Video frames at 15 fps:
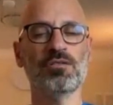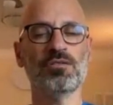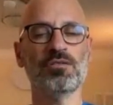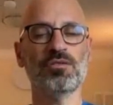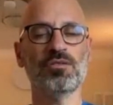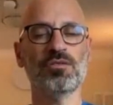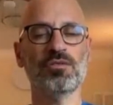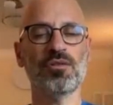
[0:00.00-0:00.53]

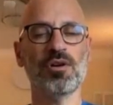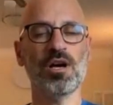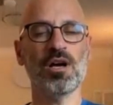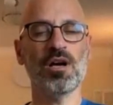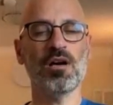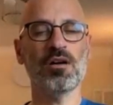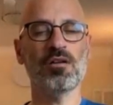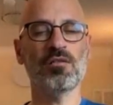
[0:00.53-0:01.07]
2,
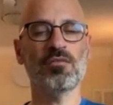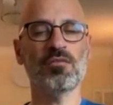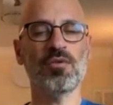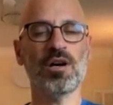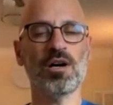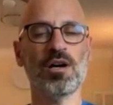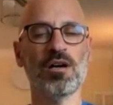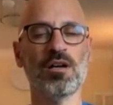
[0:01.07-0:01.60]

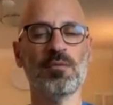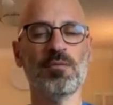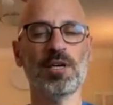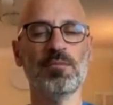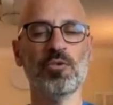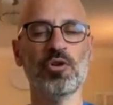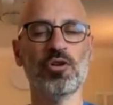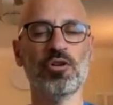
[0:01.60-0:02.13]
1. A
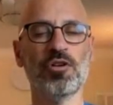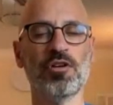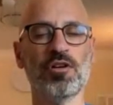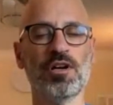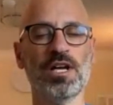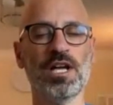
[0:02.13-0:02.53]
bit more.